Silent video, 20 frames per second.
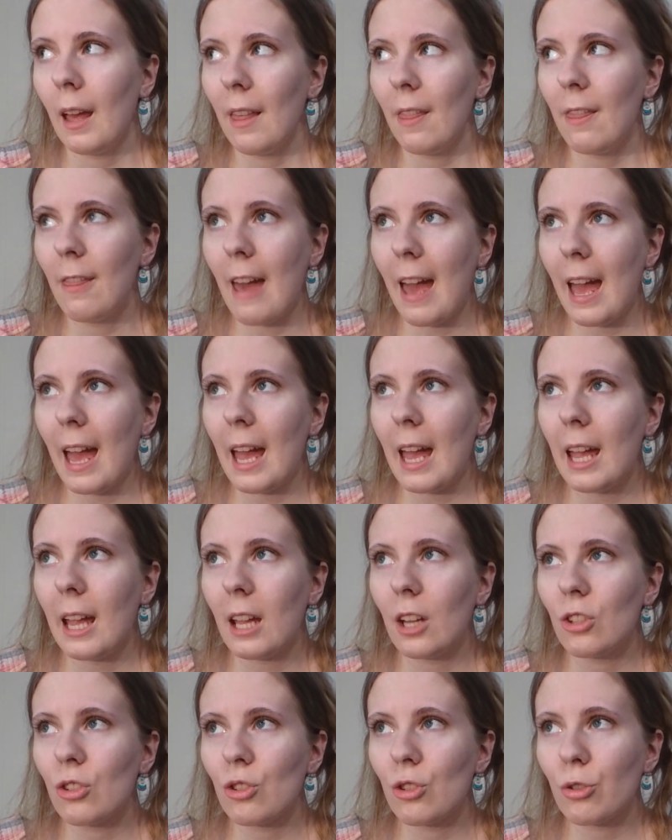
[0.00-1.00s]

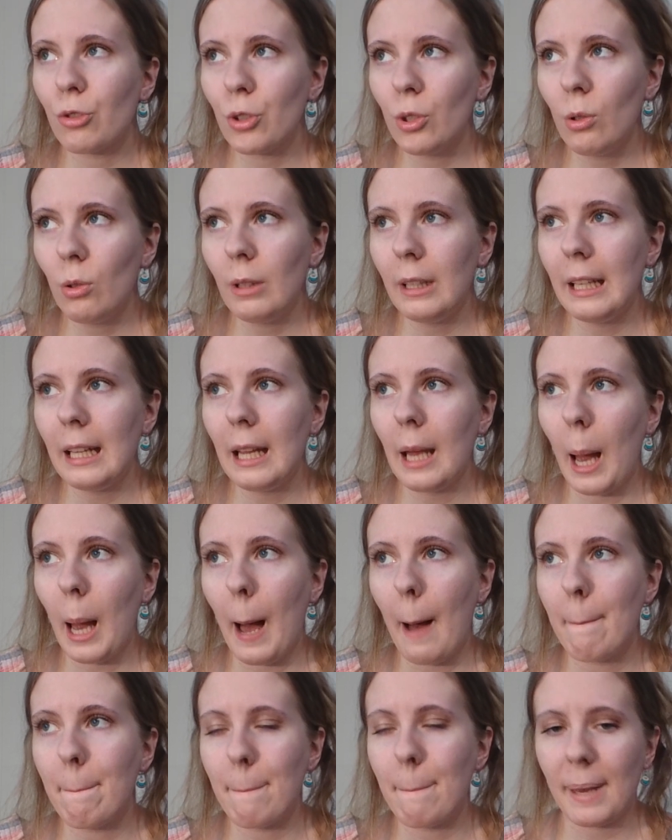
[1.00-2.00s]
They truly
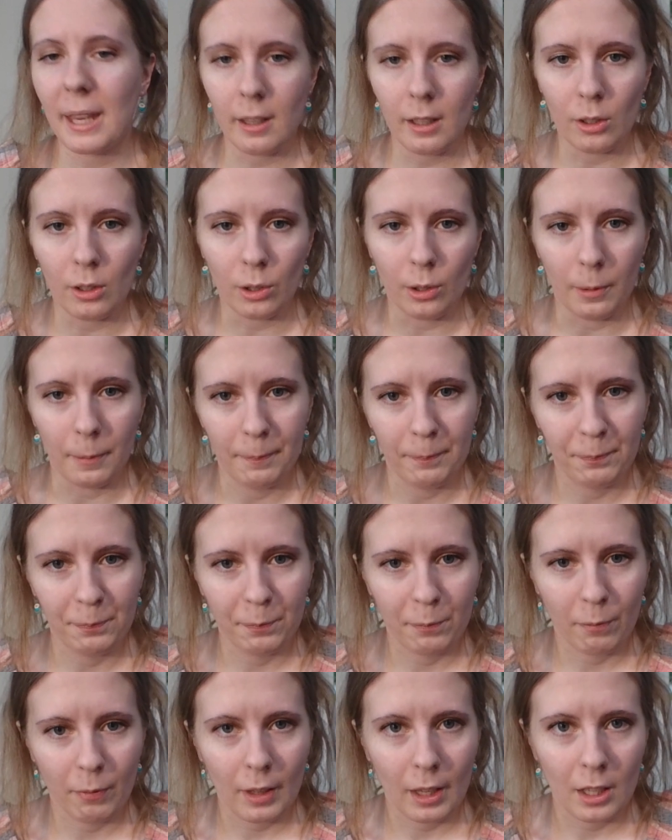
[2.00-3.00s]
appeal
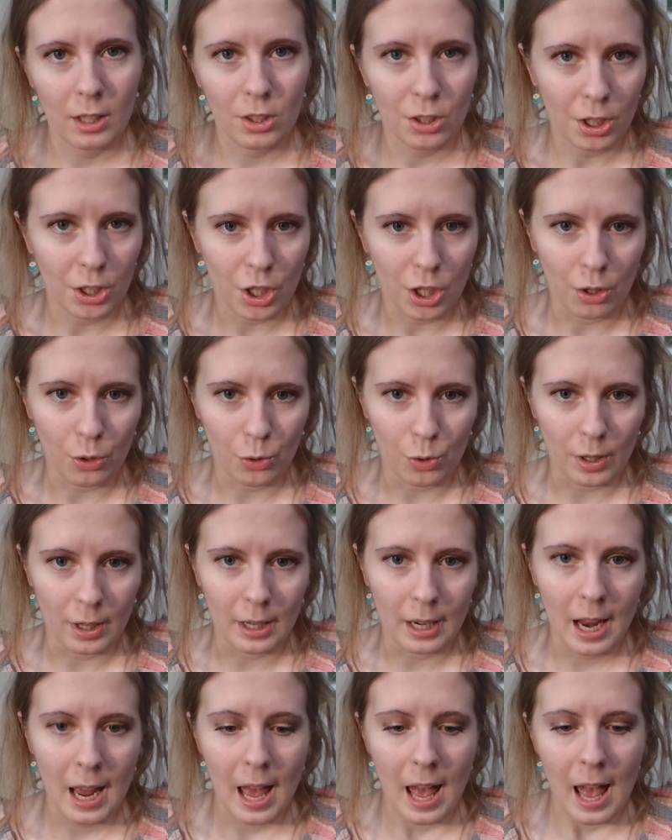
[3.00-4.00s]
to
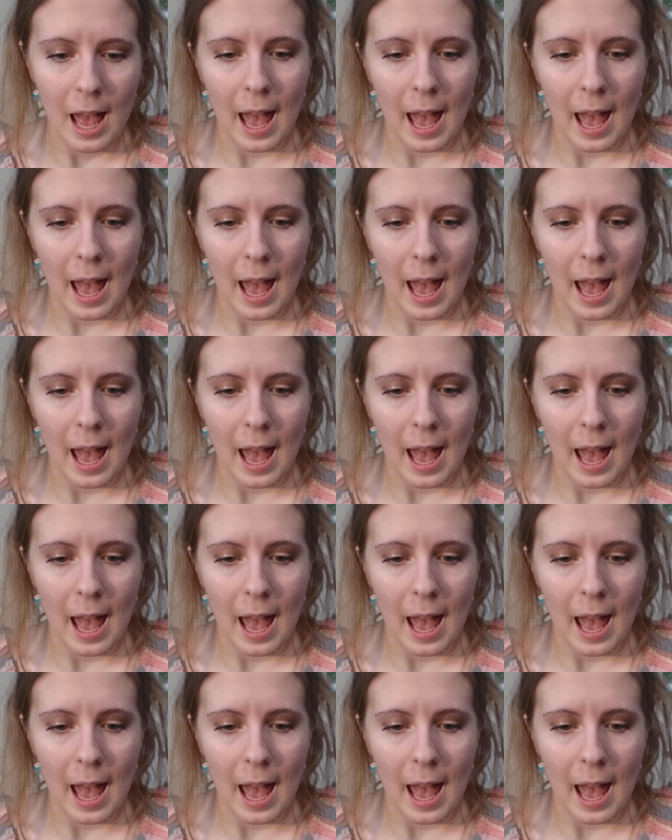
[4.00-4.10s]
children.